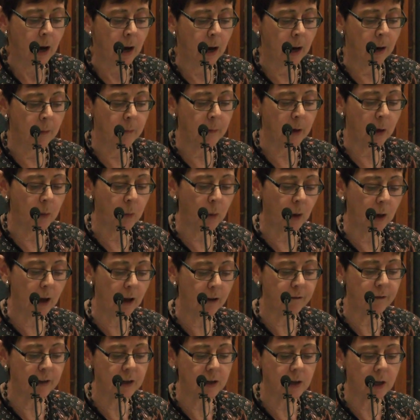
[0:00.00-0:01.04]
And we'll
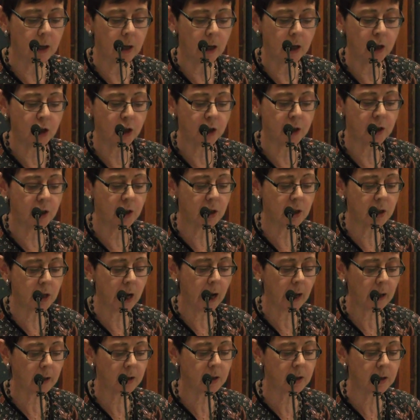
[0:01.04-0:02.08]
have ventilation
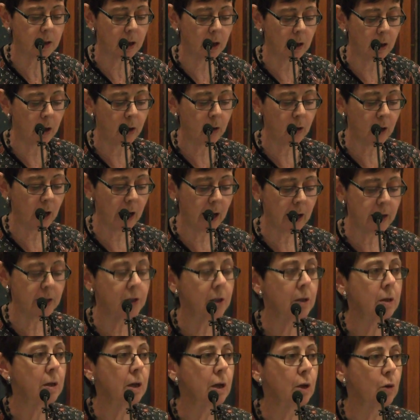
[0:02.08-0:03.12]
stacks
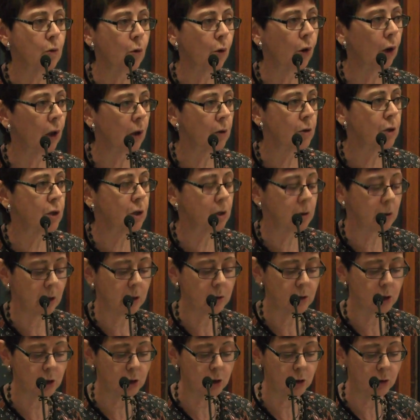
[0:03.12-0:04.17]
located in or close to
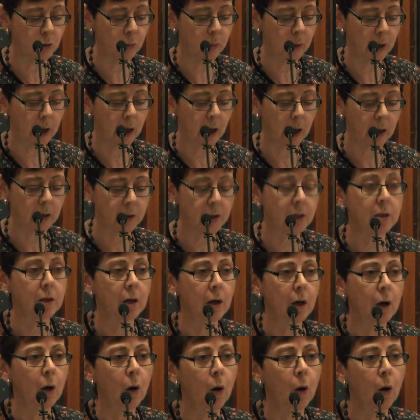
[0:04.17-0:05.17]
those two parks,